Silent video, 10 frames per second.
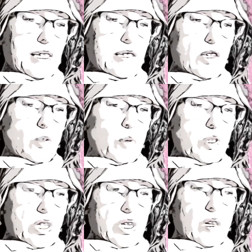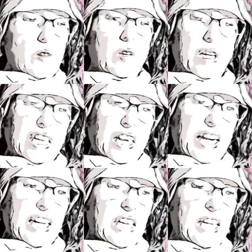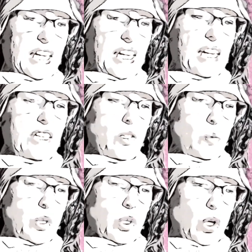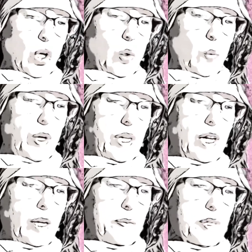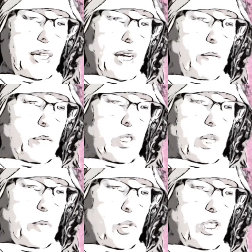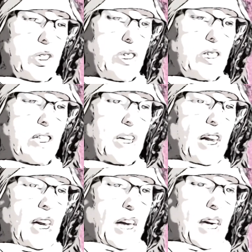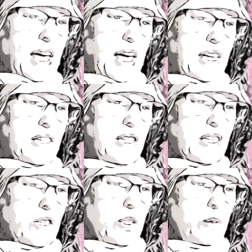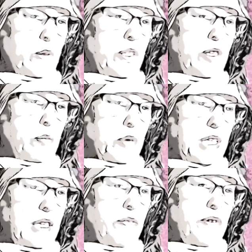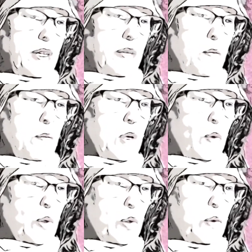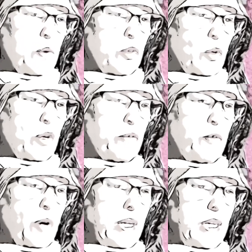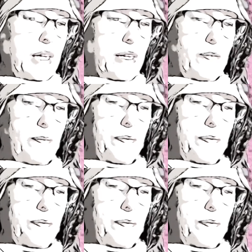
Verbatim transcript: This is particularly likely to occur when upside down perceptions has included the belief that miracles are frightening.